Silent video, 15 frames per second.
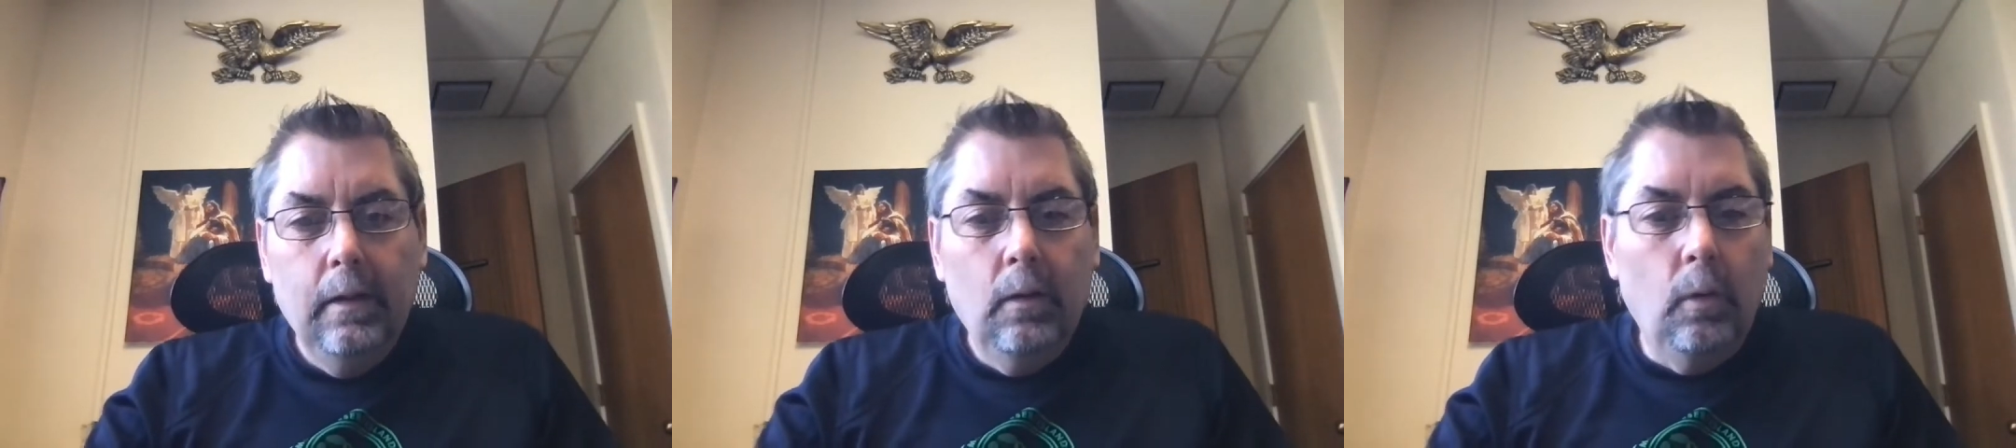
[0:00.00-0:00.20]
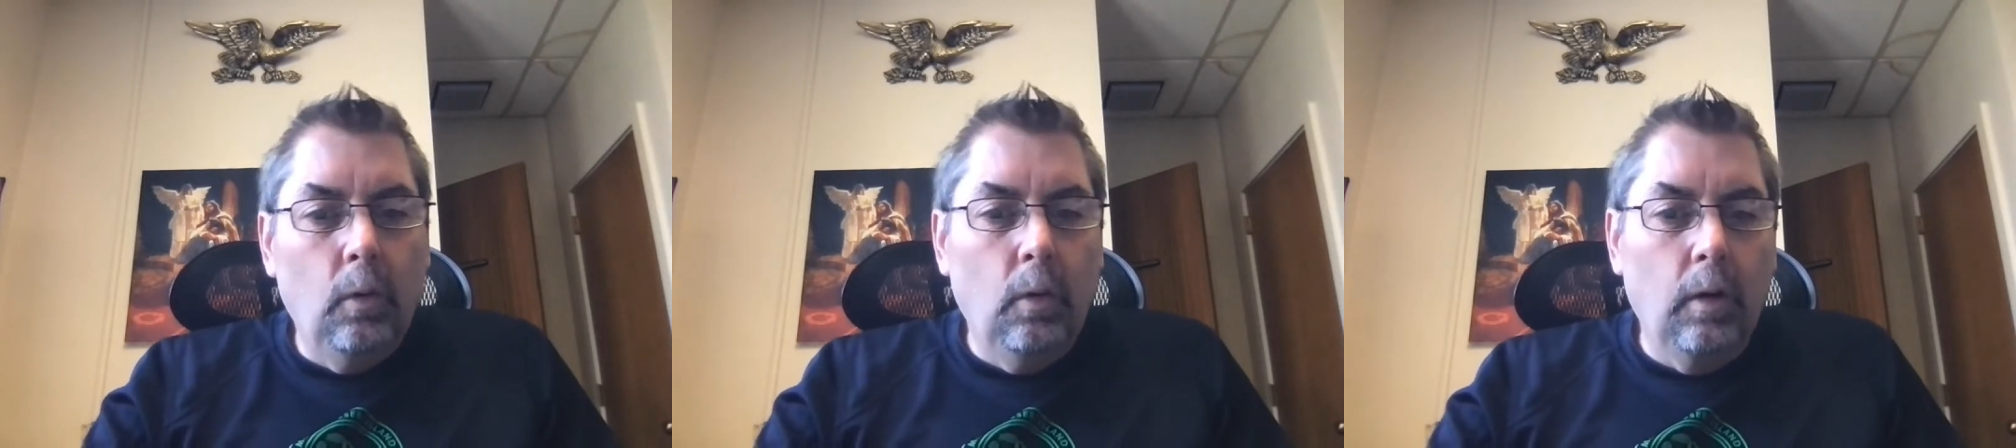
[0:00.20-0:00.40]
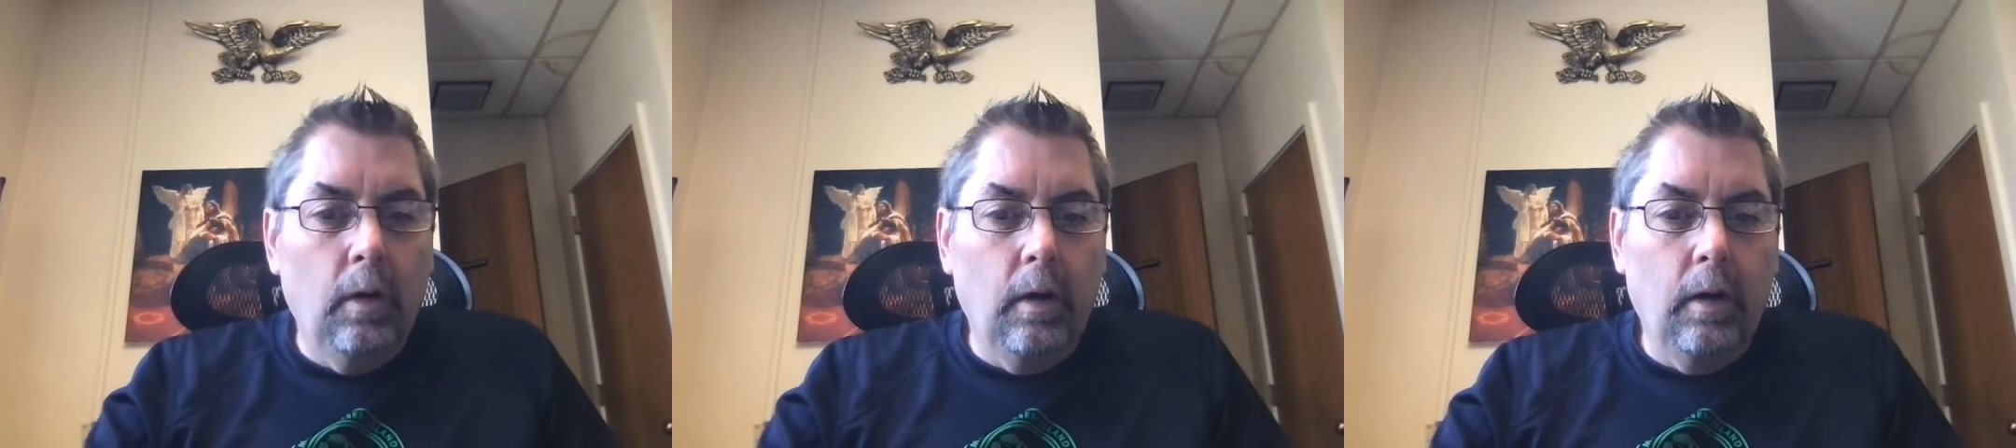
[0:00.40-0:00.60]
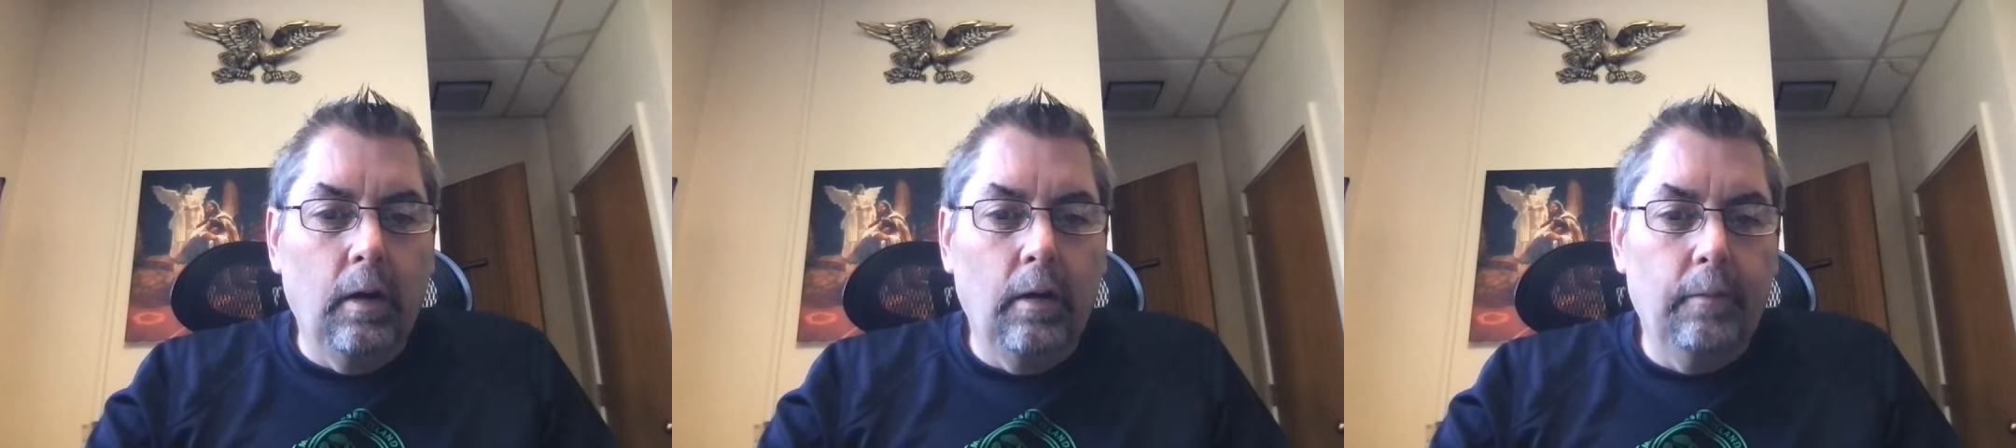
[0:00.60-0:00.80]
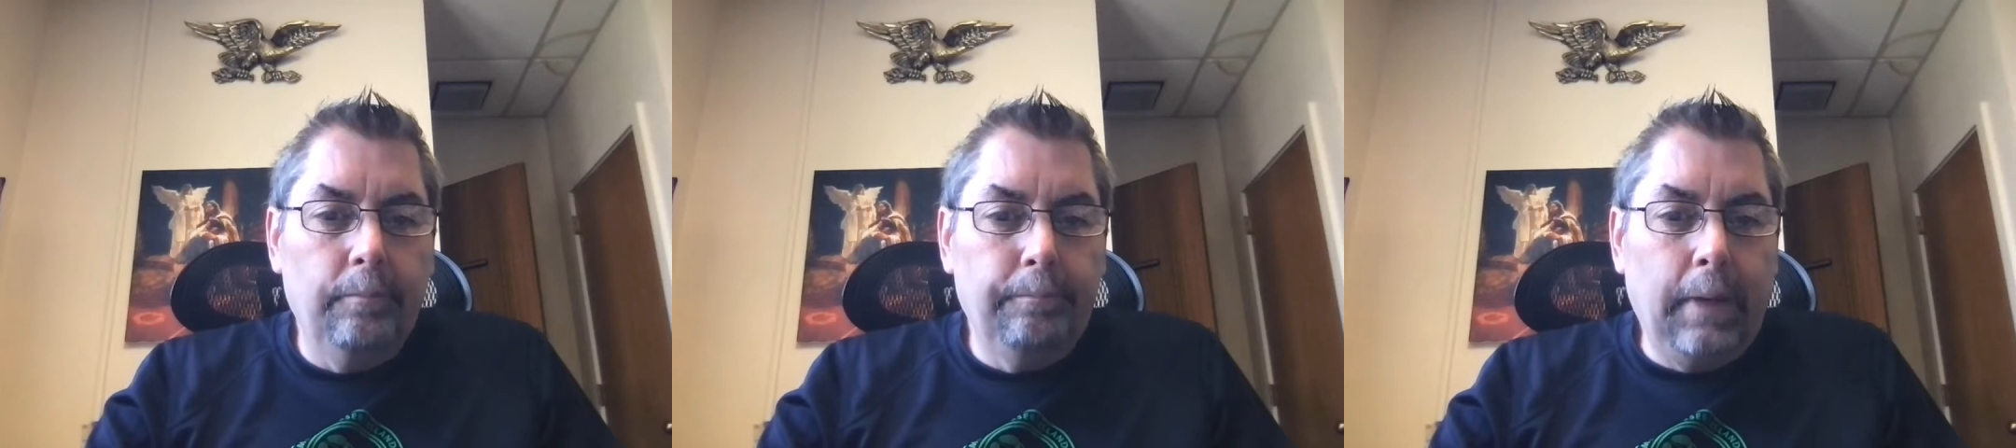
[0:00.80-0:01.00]

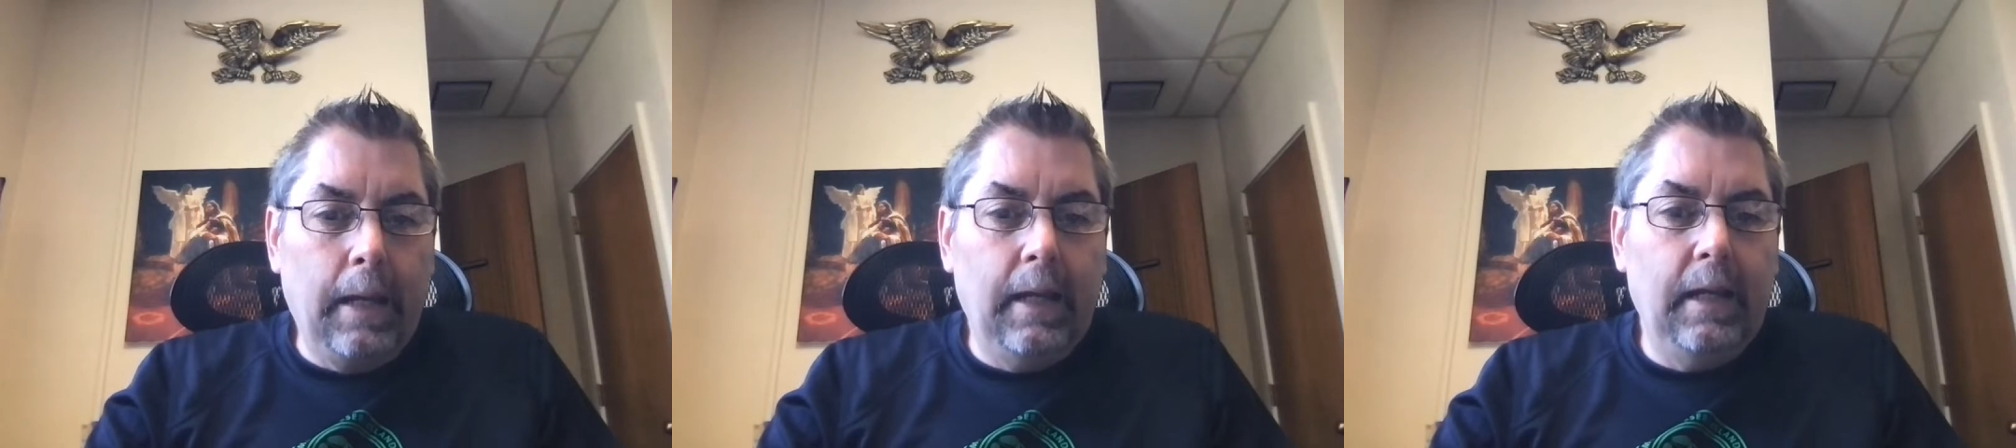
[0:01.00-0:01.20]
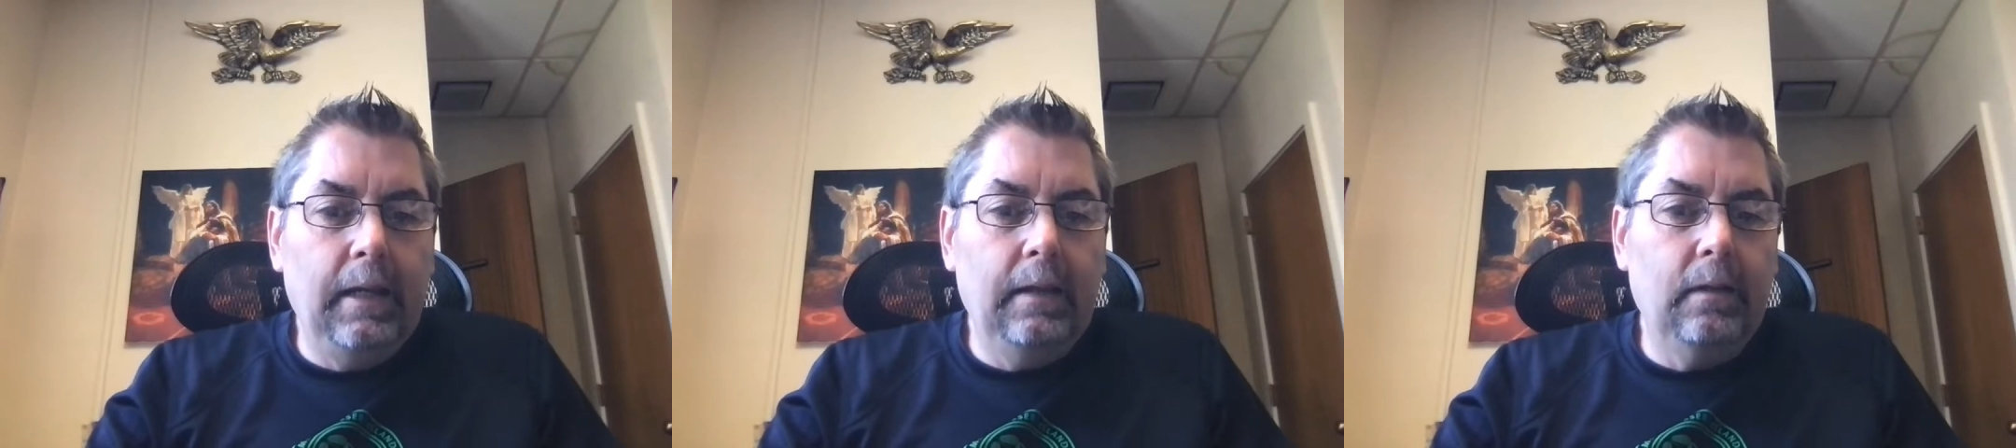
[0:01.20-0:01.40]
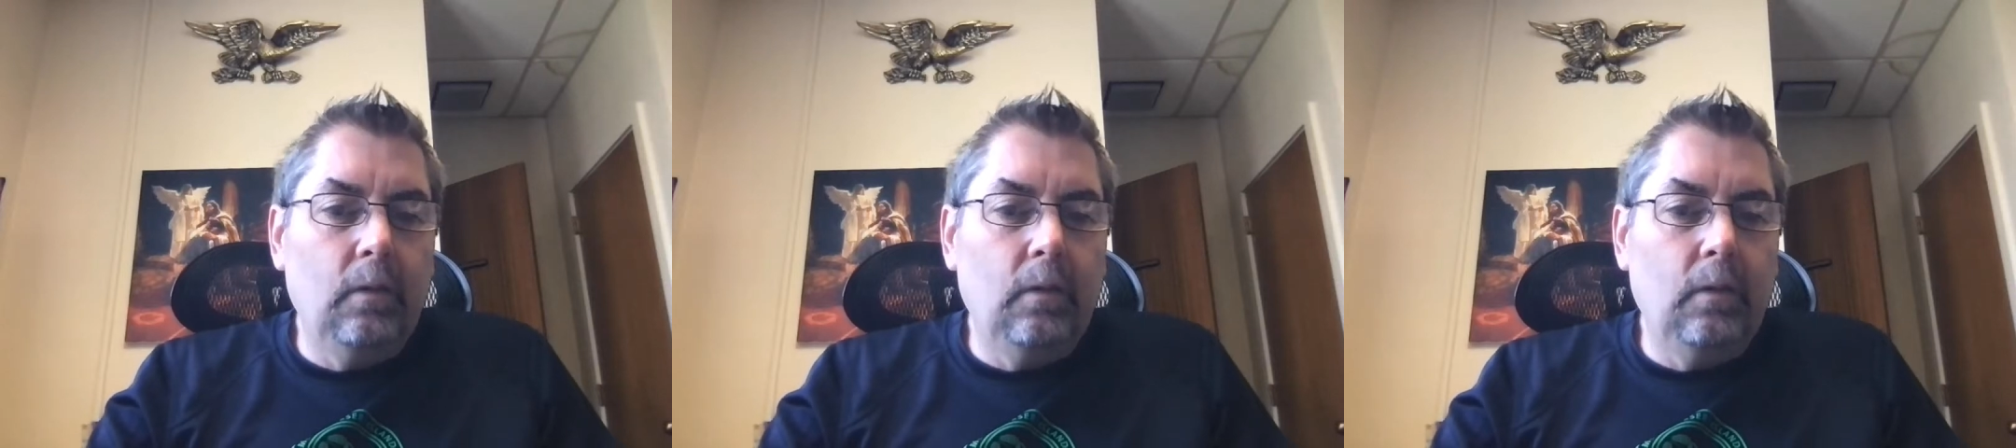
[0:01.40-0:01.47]
or paint,